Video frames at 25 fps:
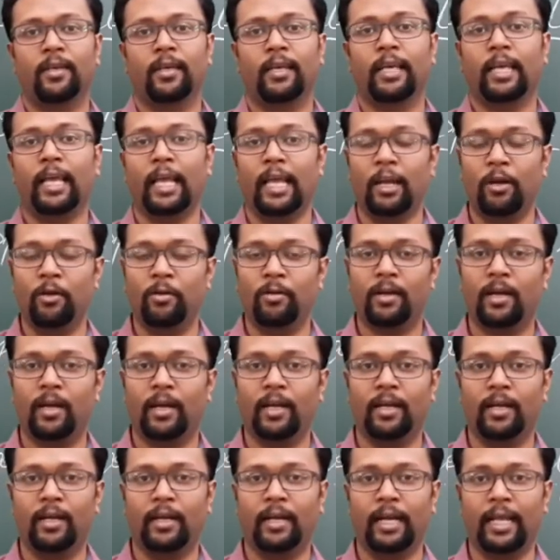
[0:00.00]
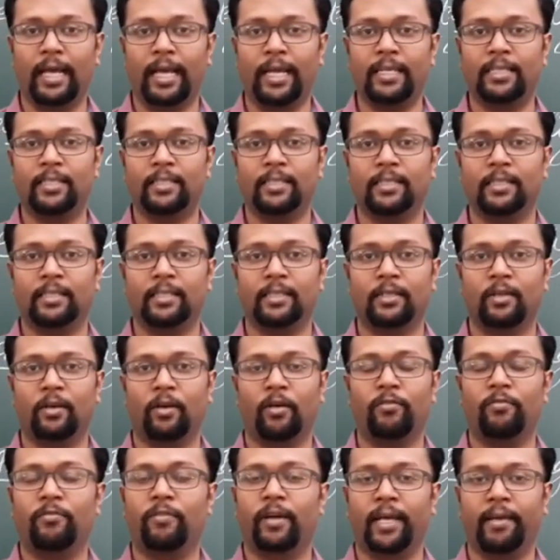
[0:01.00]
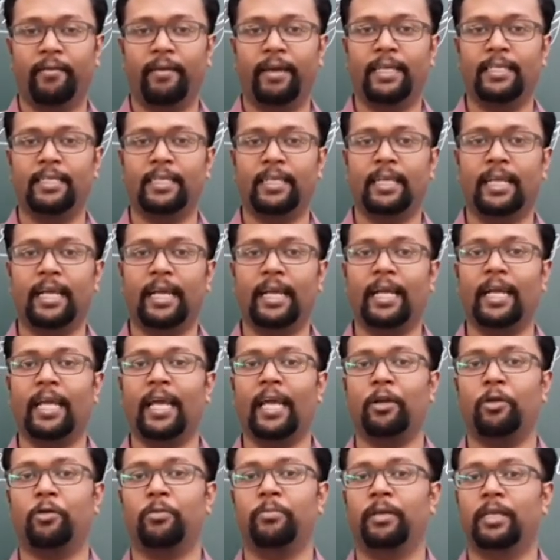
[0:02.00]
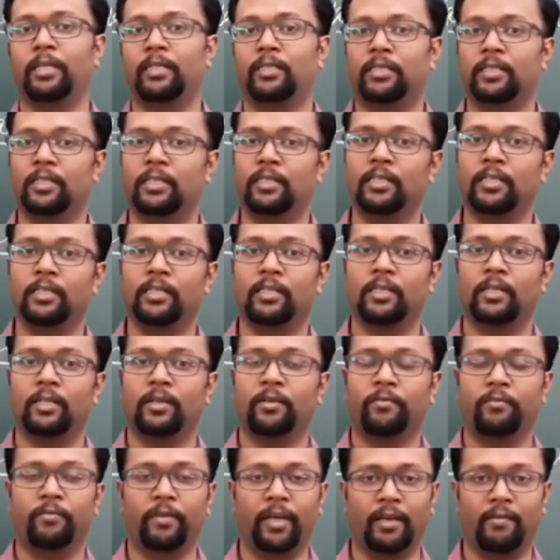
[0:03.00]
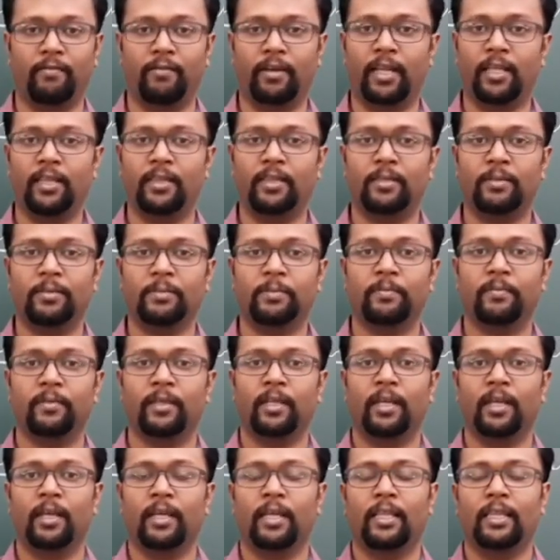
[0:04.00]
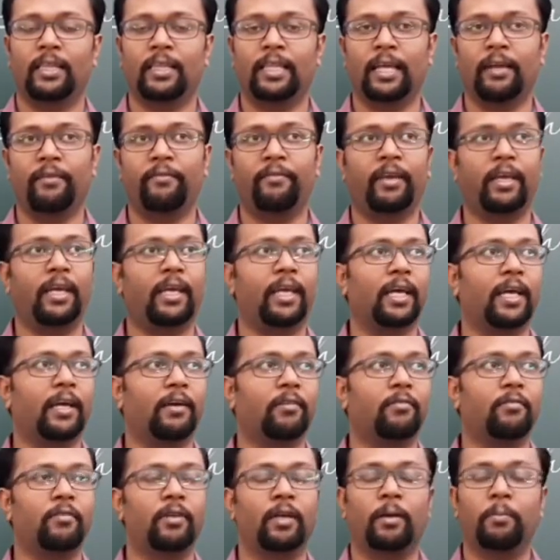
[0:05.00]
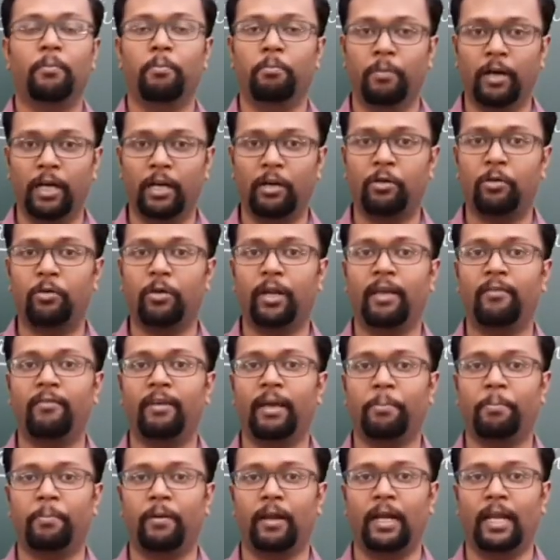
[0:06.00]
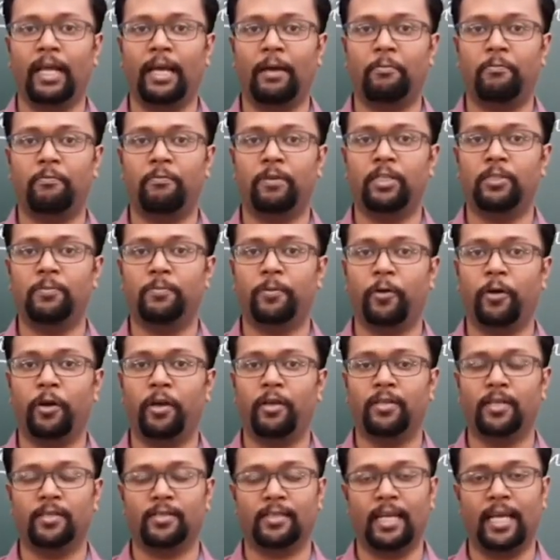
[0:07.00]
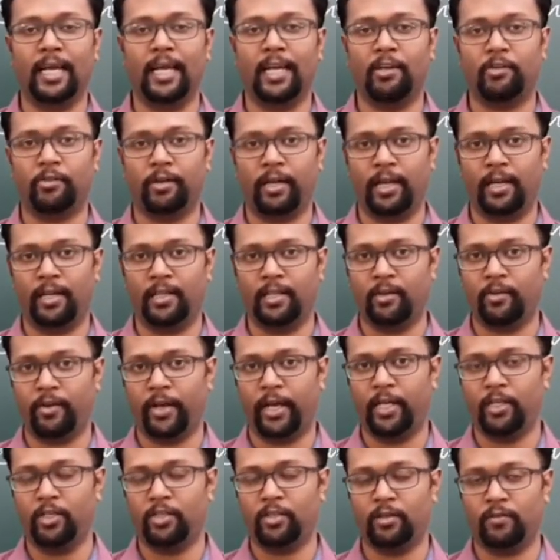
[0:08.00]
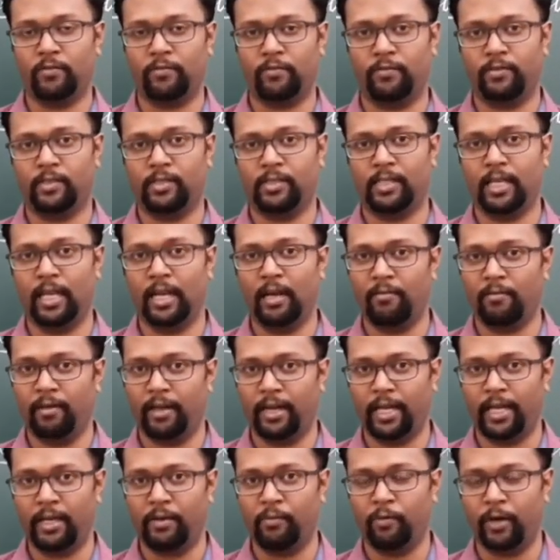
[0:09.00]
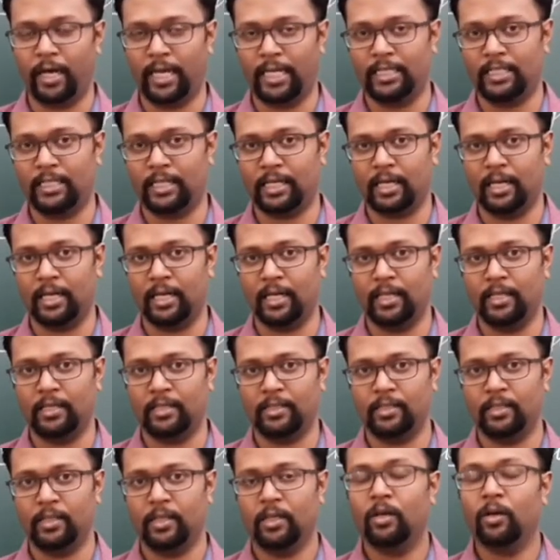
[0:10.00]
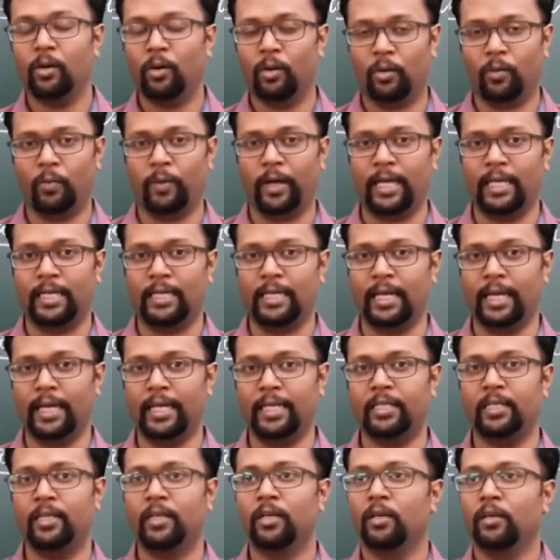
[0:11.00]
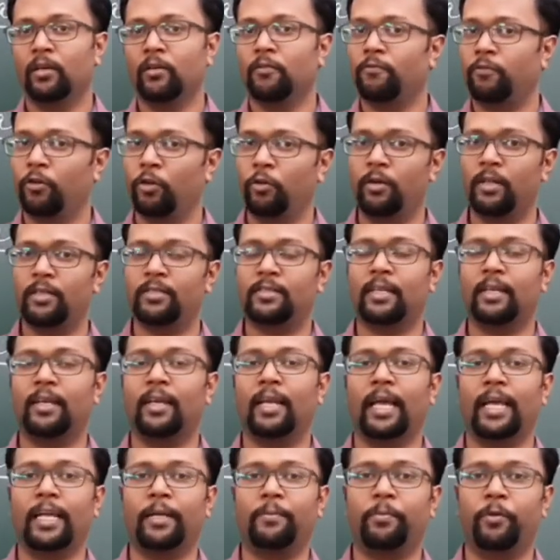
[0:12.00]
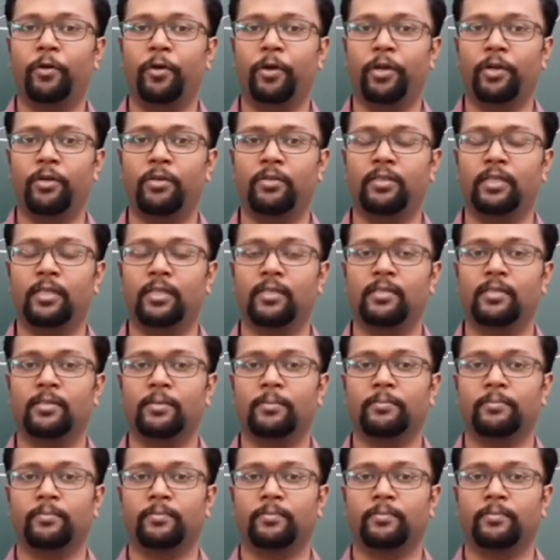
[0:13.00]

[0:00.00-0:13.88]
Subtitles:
yellow colored light of 589 nanometer wavelength. Then we have mercury vapor lamp, which produces light ray in the range of silvery white color or white light. Fluorescent light produces